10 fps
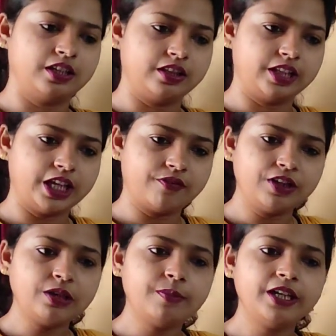there
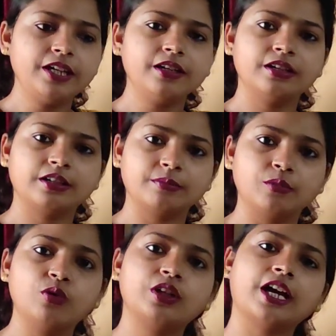will be
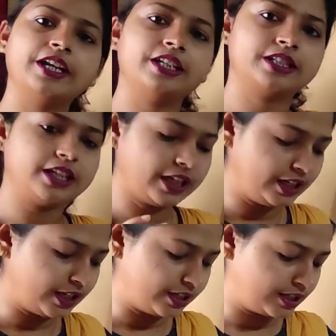more kinetic
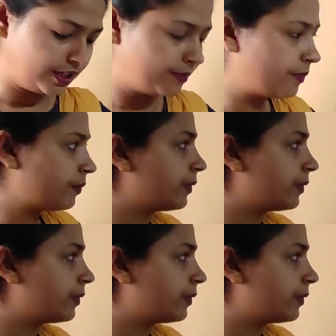energy.